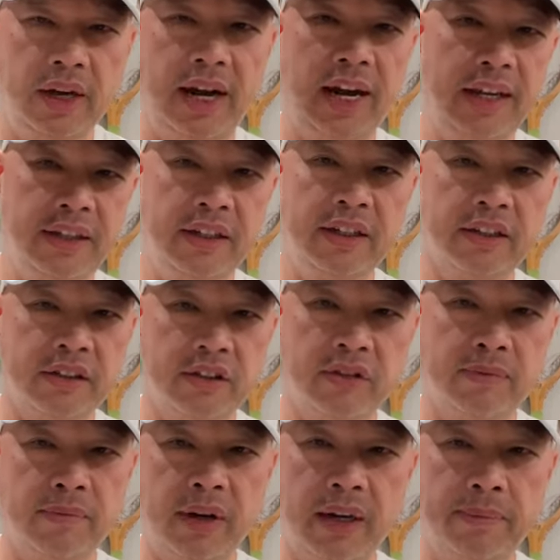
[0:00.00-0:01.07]
I think this
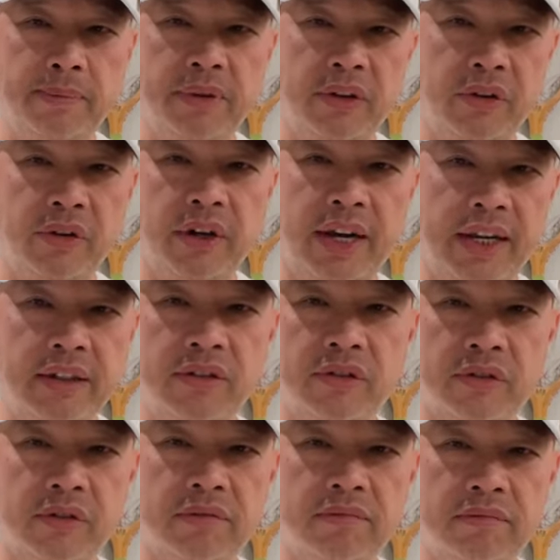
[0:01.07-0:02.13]
might be your
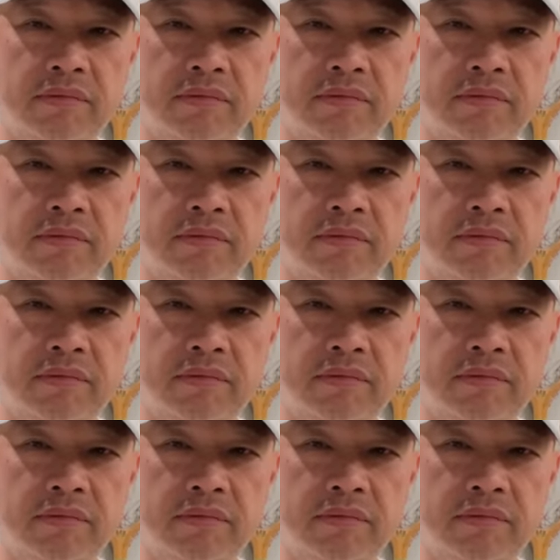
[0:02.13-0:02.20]
answer.